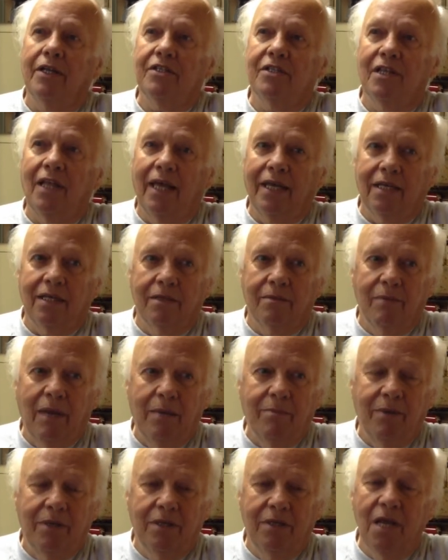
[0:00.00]
like
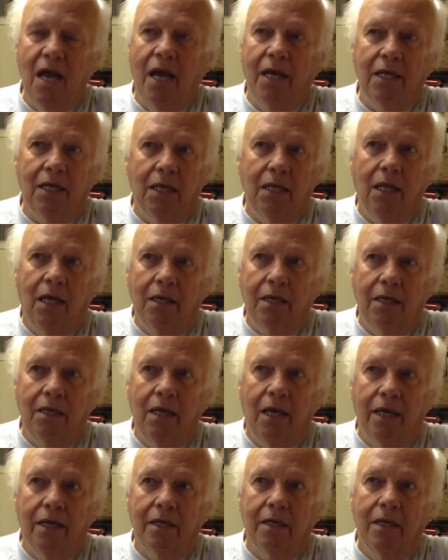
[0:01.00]
maybe 9 o'clock at
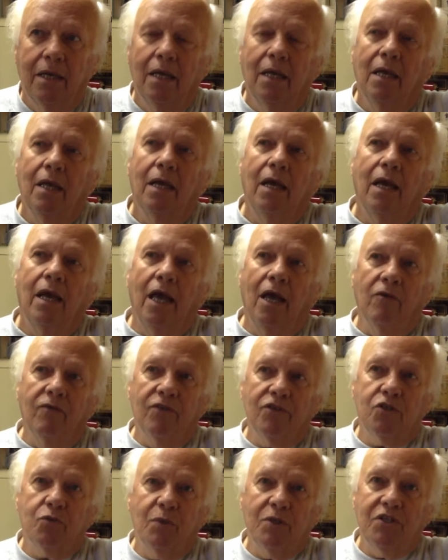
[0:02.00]
night,
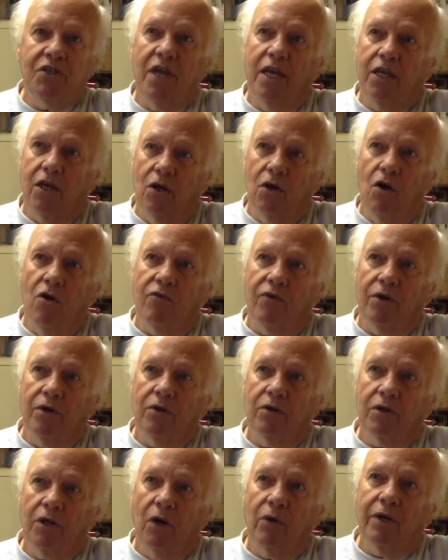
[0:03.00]
Elvis would take it over,
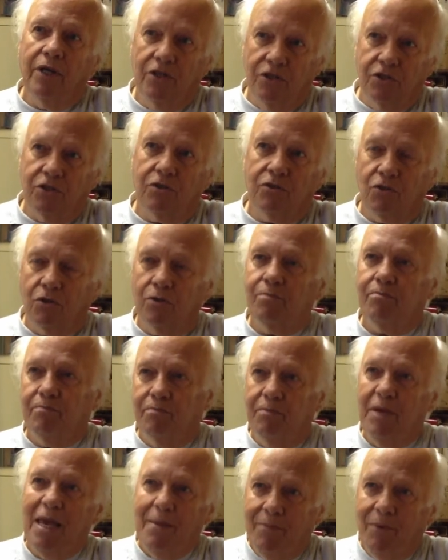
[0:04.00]
his
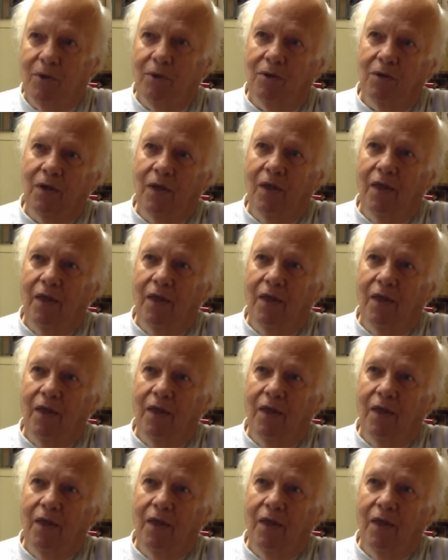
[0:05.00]
people,